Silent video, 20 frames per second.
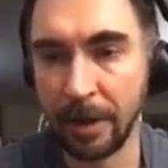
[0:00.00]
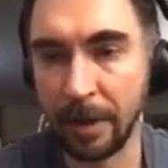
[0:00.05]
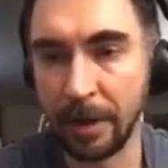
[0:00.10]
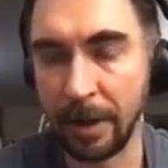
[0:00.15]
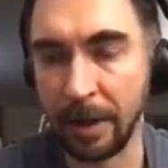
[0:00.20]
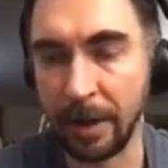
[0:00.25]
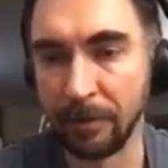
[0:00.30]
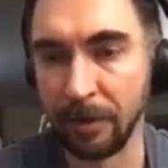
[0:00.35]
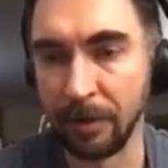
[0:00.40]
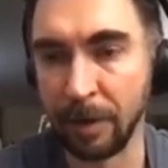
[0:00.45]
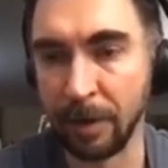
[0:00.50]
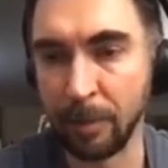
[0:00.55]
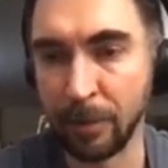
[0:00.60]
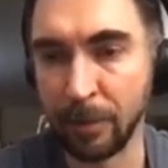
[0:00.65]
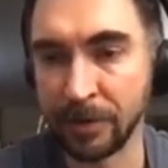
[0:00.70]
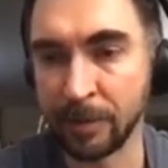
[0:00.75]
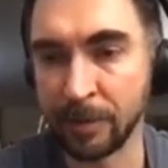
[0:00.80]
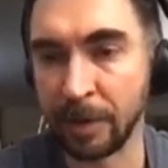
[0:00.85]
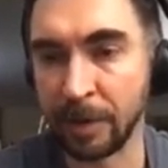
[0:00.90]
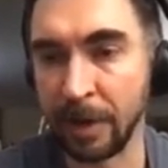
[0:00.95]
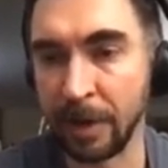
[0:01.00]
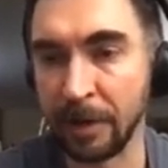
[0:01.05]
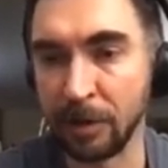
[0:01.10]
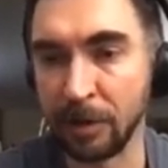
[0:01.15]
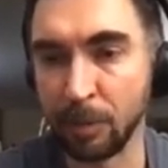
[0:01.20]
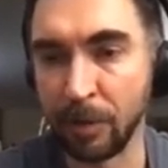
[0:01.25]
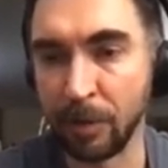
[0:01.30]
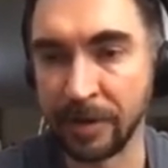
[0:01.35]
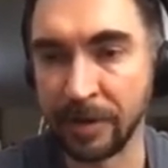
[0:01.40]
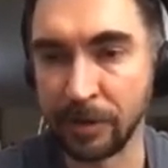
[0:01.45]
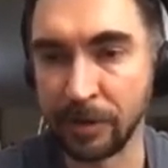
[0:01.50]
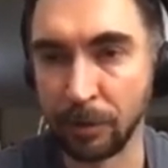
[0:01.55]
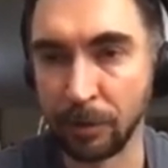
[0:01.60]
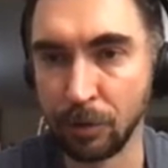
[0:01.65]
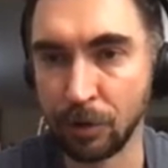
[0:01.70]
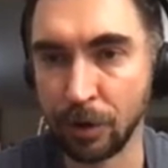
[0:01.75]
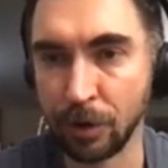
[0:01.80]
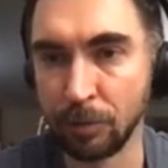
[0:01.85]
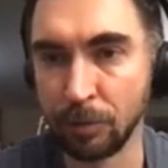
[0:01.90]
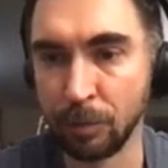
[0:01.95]
And the enterprise
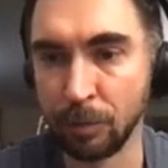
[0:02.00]
solution,